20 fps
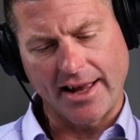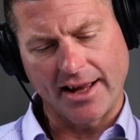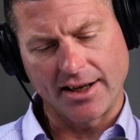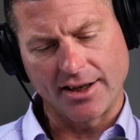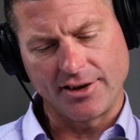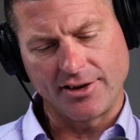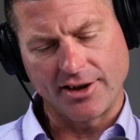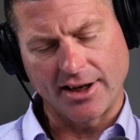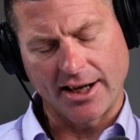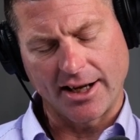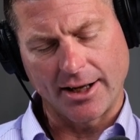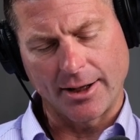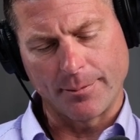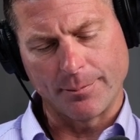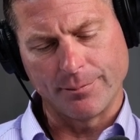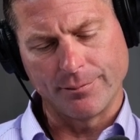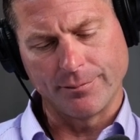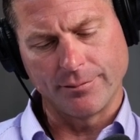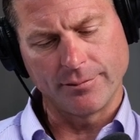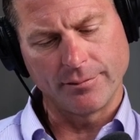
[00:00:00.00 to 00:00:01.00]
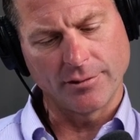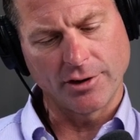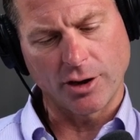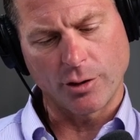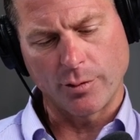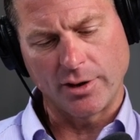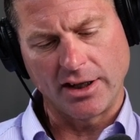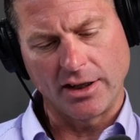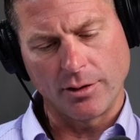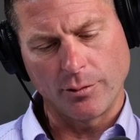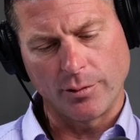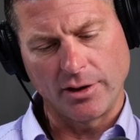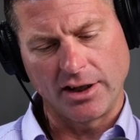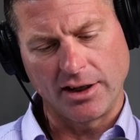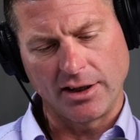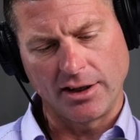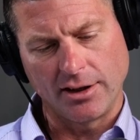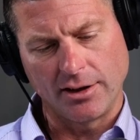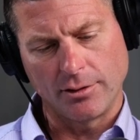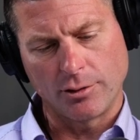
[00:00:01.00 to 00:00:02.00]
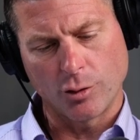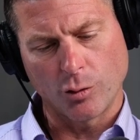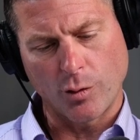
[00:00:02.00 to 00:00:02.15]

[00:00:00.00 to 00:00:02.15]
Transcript: And look, we